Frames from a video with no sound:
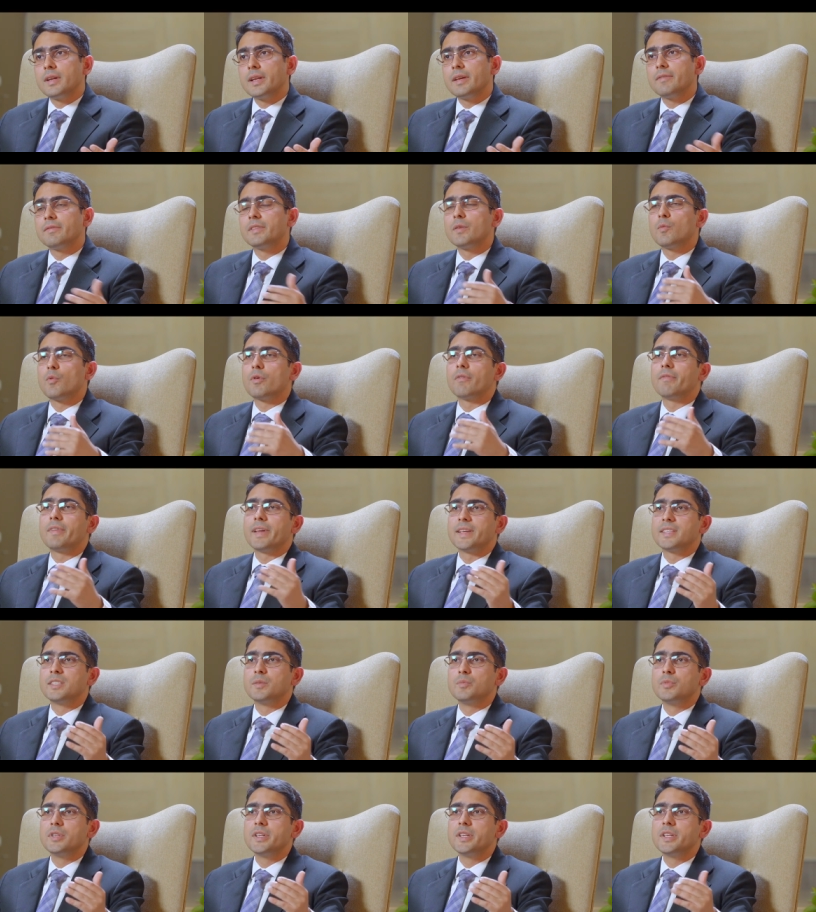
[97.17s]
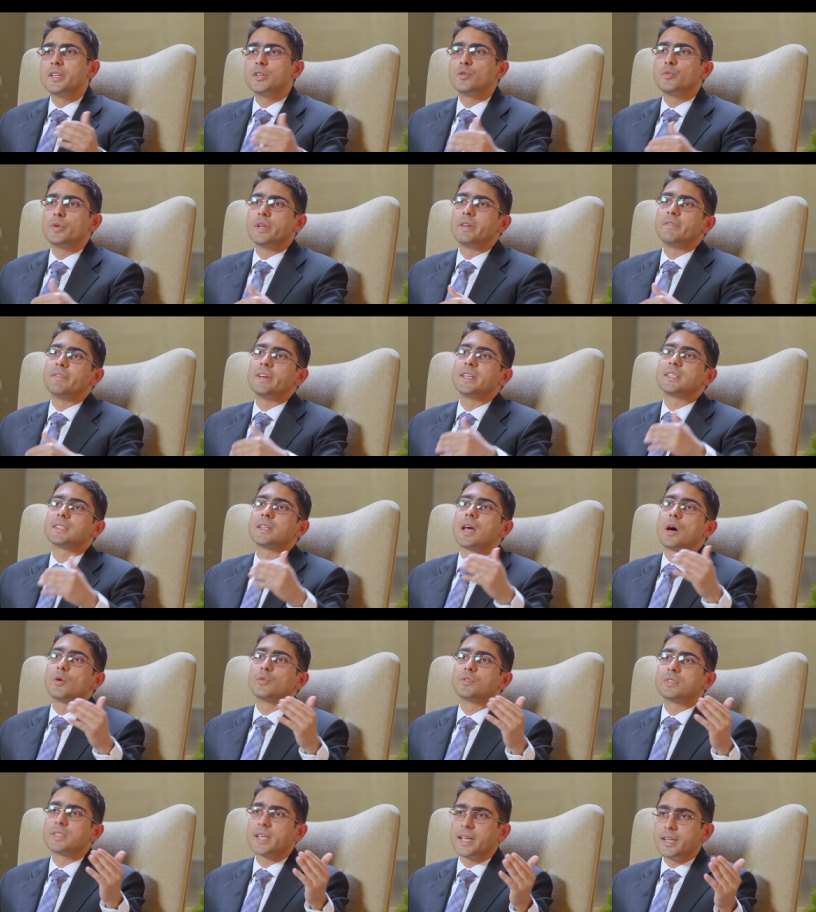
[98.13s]
if they want flexibility to invest
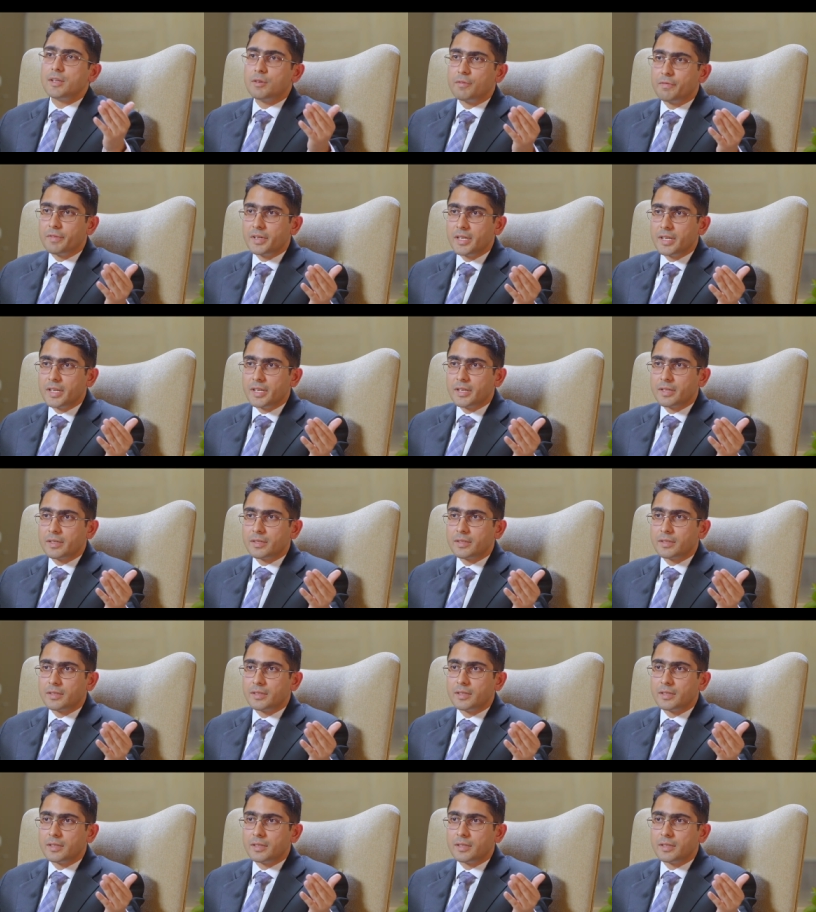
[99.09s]
outside of India,